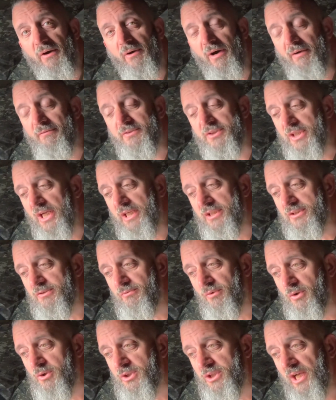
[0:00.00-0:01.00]
I haven't changed the
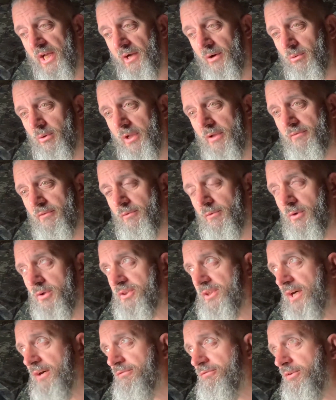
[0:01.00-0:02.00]
rods yet. I'll leave the rods
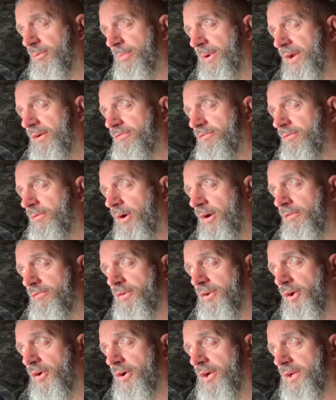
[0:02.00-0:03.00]
out for a bit for
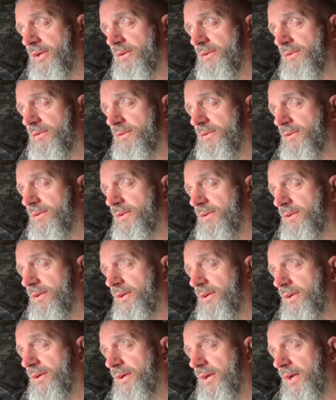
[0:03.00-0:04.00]
overnight,
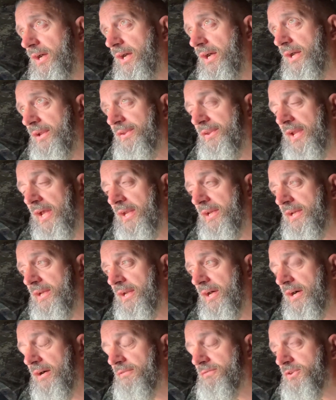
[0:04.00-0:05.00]
and then
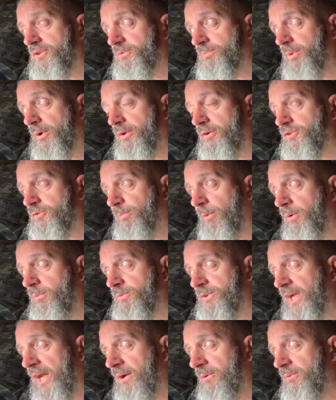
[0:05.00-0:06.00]
I've just put the spoms
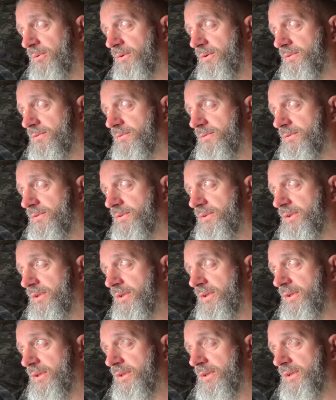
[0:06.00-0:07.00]
out.
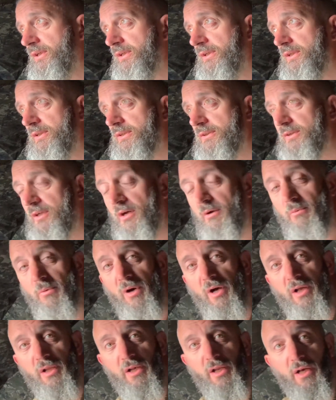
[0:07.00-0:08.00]
So
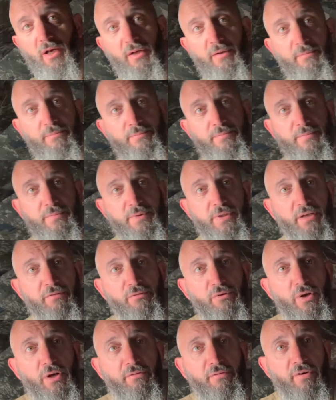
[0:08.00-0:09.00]
I'll give you
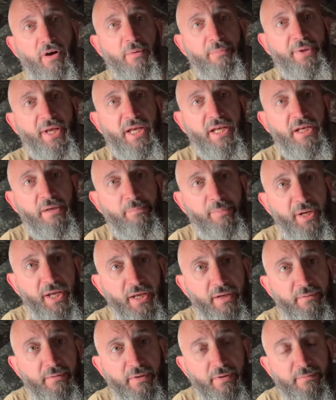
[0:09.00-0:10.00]
another update in a bit.
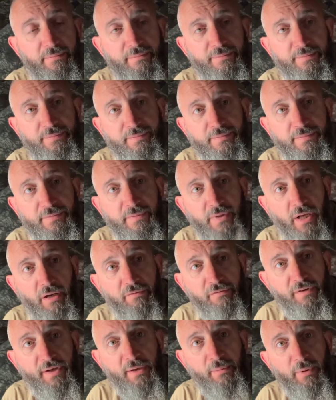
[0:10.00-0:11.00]

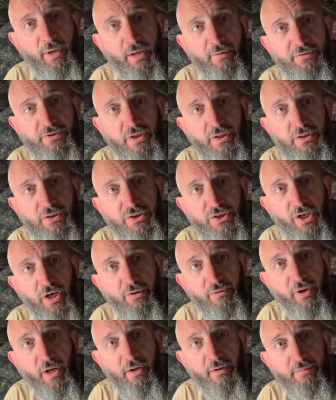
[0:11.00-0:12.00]
Hopefully we'll have something to show
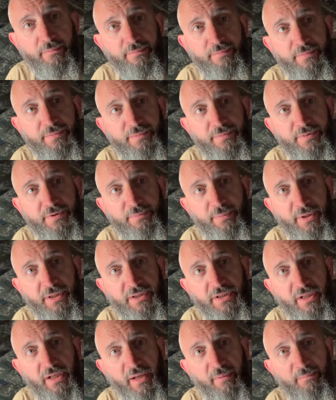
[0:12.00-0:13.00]
you. Speak
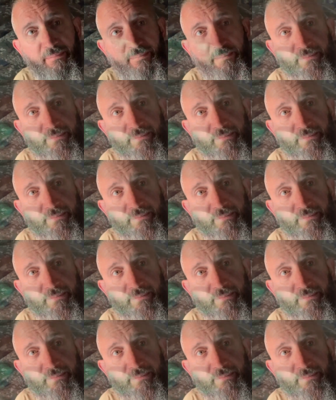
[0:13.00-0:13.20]
to them.